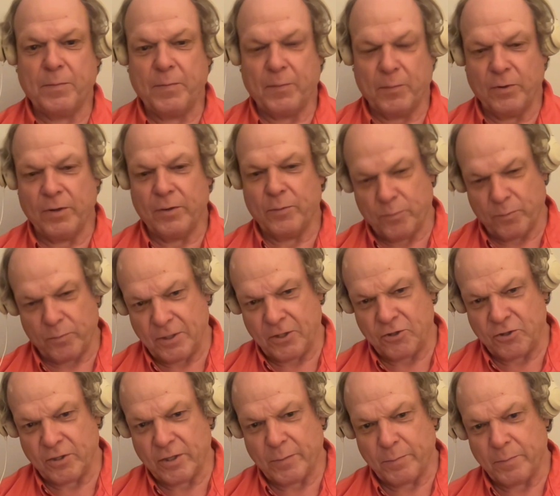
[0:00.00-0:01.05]
really
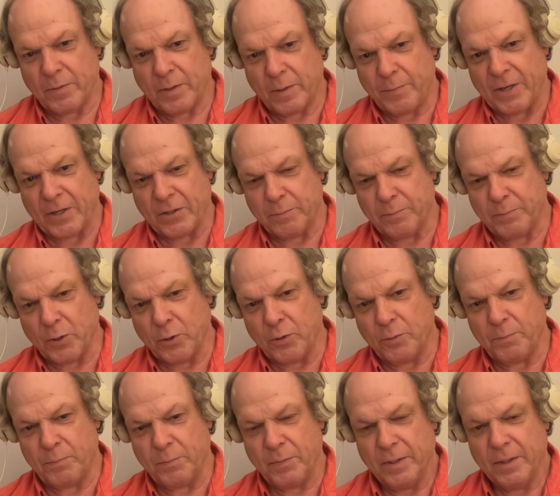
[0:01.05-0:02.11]
teaching them about the
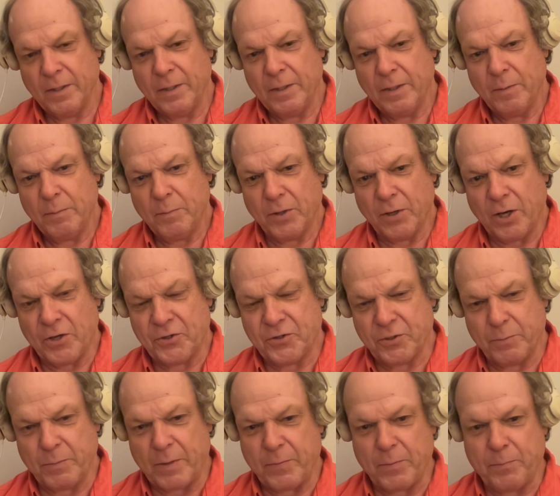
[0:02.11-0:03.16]
boat, but
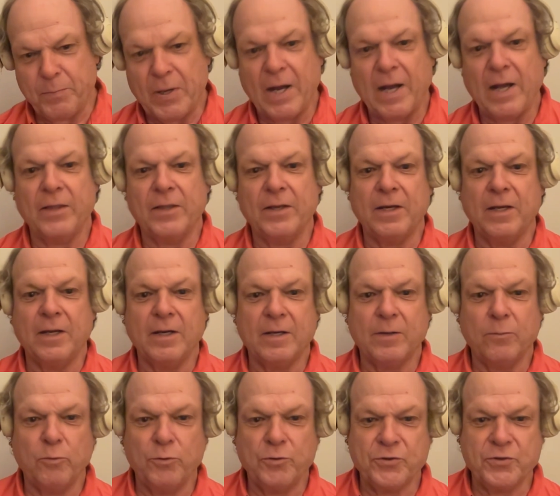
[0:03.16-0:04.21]
also maybe piloting
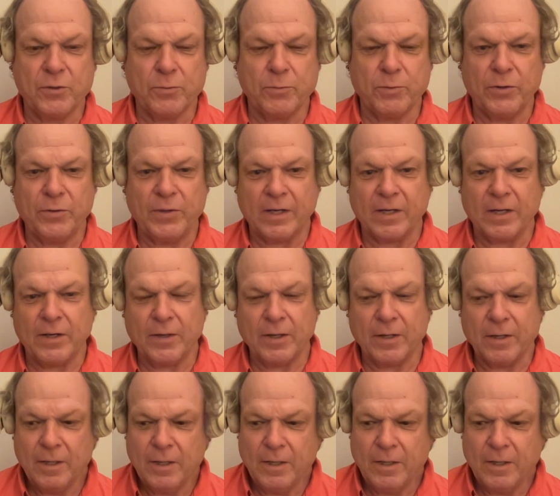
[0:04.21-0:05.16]
and rules of the road and that kind of thing.